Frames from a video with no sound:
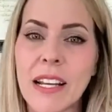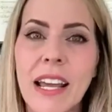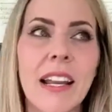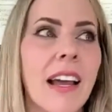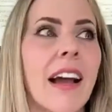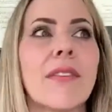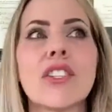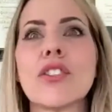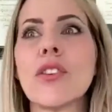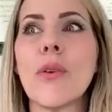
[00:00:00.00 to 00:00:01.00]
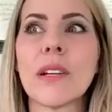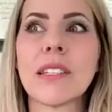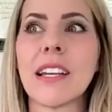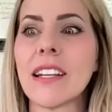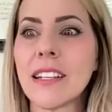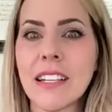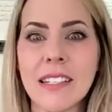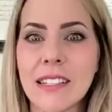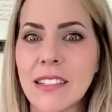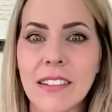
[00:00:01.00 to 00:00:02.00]
And I was so excited
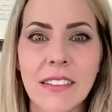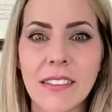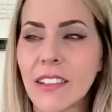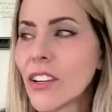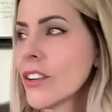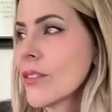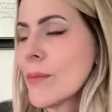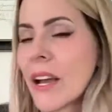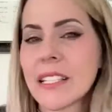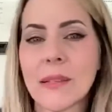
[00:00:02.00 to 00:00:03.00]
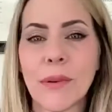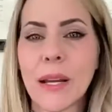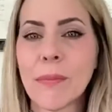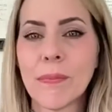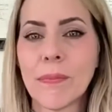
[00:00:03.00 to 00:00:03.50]
because the earth impacts the brain